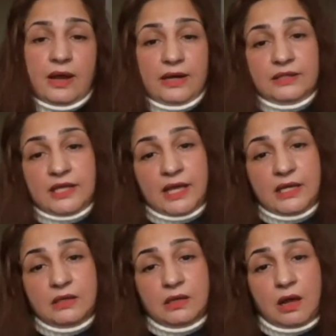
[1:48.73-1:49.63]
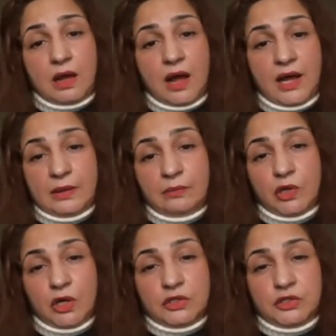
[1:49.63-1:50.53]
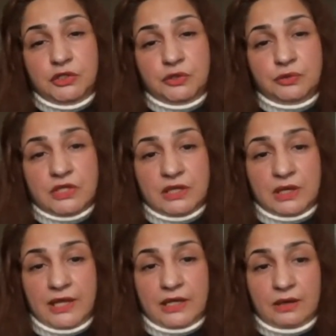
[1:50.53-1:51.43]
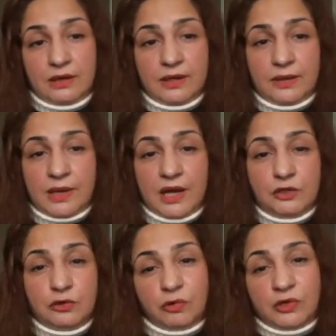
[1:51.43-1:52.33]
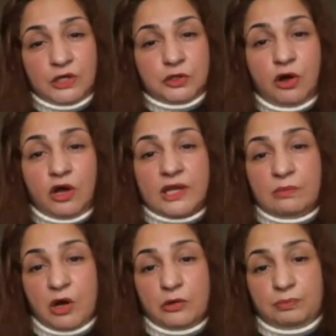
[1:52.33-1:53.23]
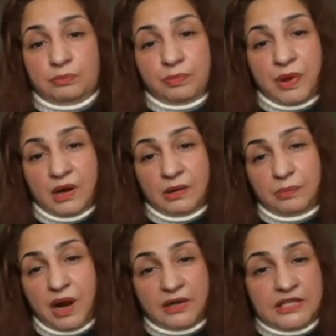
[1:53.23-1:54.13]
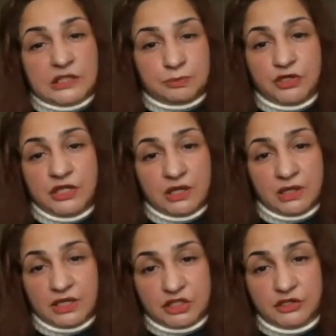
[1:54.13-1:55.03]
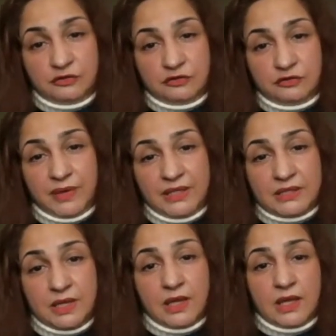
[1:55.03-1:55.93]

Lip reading: And then I am not using, I don't want to talk about parties' political achievements.